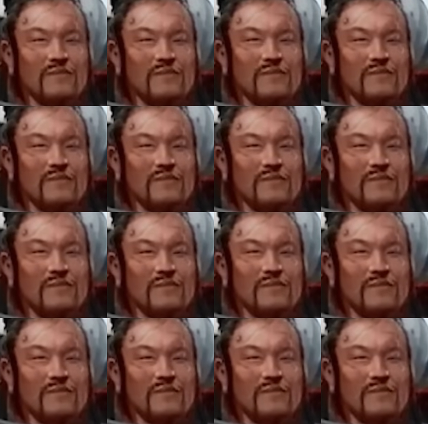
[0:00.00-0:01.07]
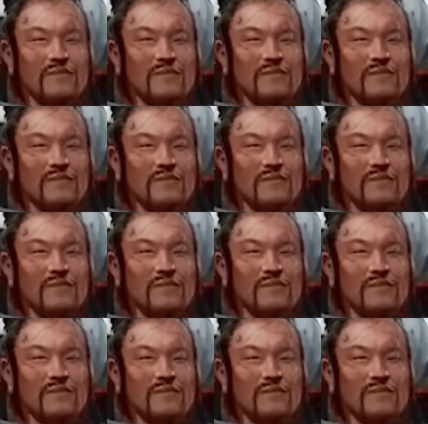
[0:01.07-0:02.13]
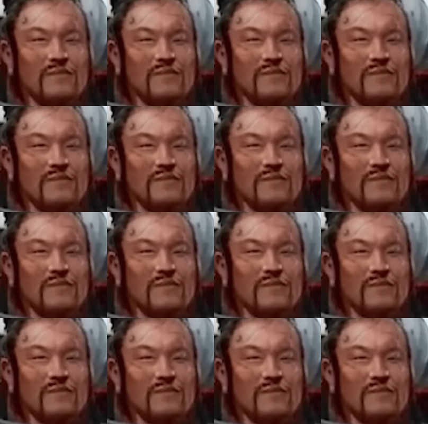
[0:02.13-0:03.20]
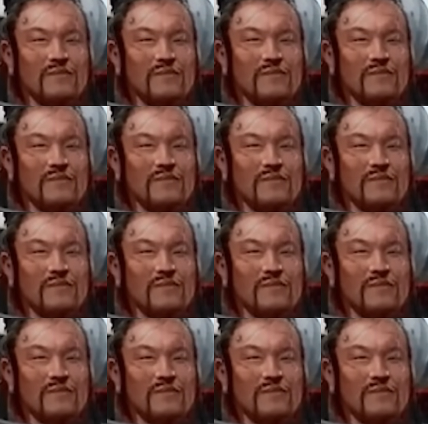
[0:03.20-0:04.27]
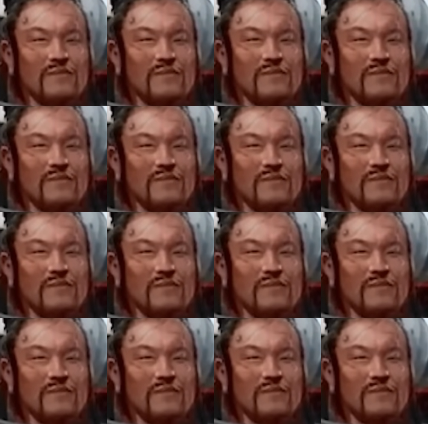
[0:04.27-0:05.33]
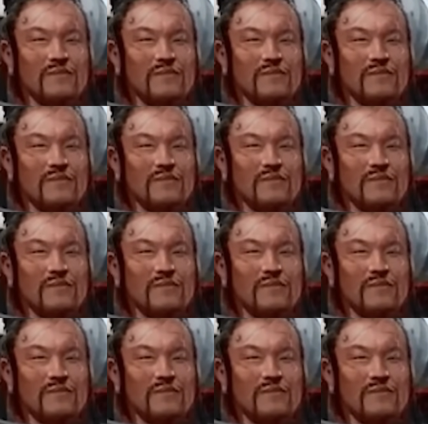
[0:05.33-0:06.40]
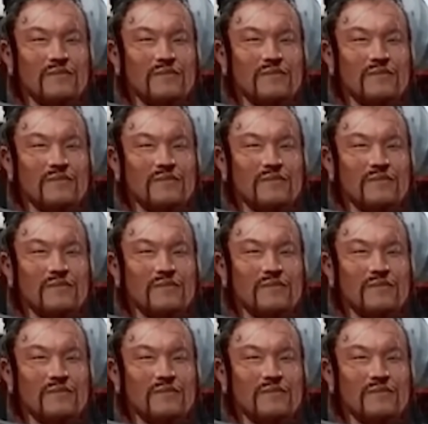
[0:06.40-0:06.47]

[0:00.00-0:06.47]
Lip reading: (not speaking)